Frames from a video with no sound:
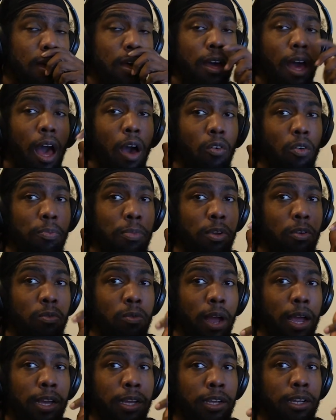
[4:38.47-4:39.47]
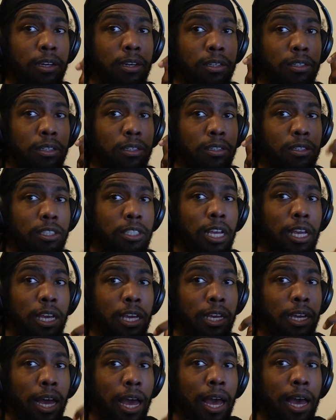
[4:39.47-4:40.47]
I will be right here
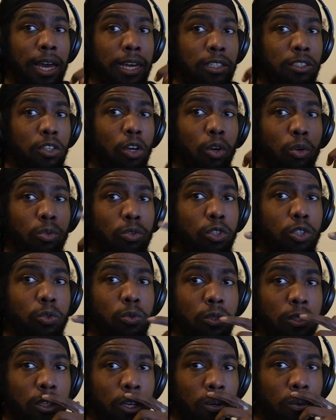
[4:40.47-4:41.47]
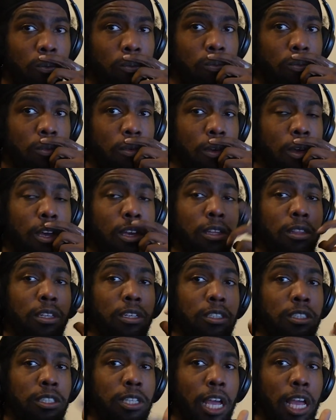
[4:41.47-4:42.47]
saying I told you so. The
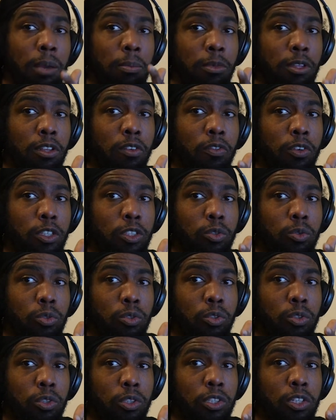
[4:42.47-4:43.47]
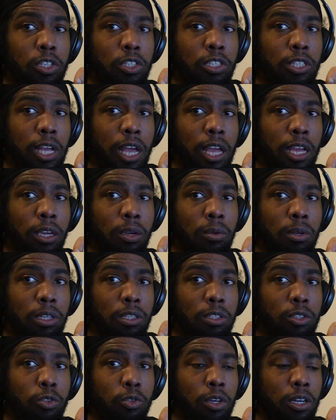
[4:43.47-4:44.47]
same individuals who you're saying you need
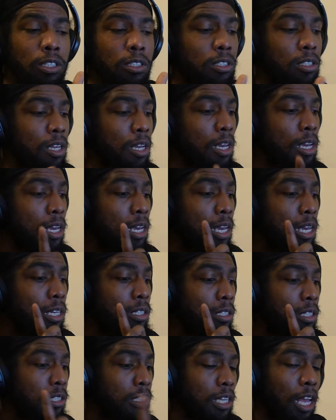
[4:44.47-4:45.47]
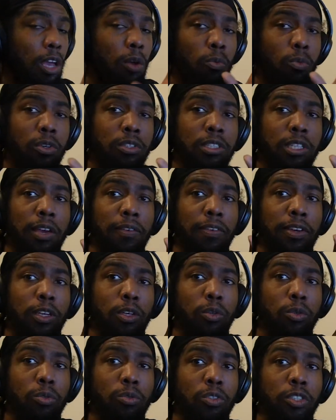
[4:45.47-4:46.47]
to trust is the same ones giving
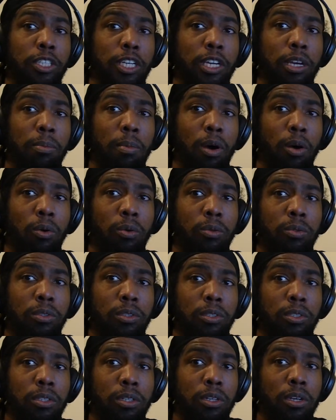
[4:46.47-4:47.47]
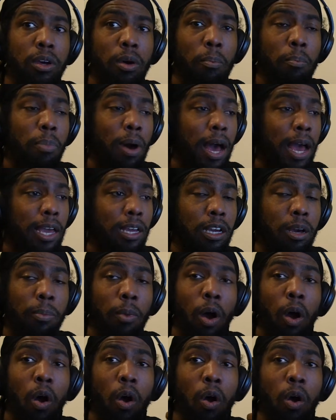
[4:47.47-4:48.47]
you GMOs, buying up
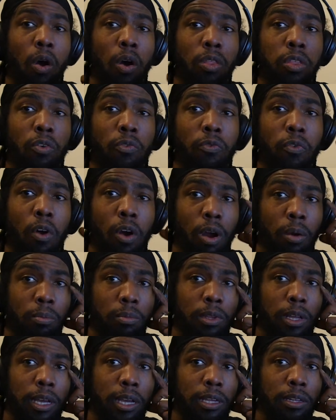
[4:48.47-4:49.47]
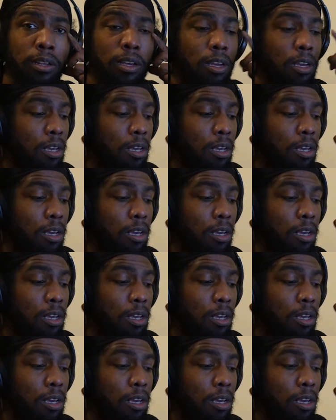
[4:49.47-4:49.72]
all the farmland,